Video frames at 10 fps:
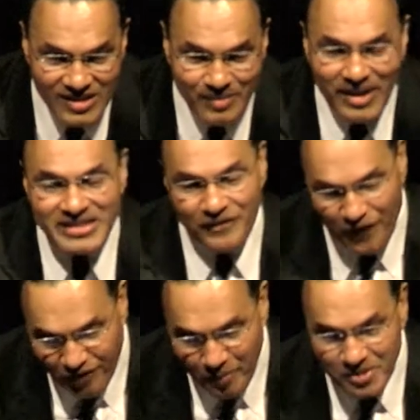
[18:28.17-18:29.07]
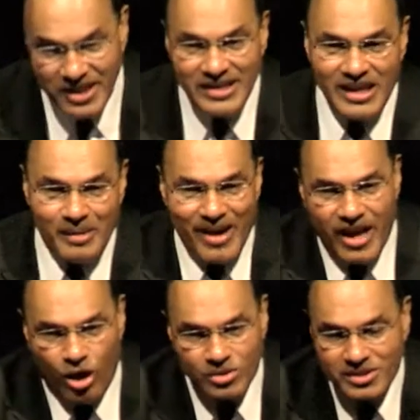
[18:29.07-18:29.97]
Somebody said 50%?
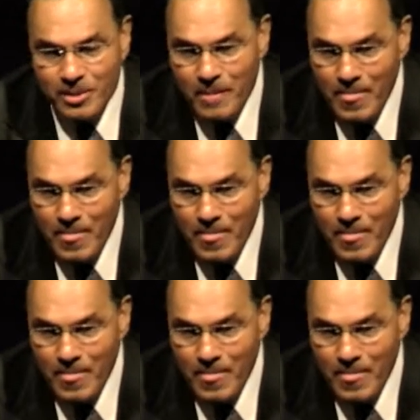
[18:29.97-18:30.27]
Anybody else?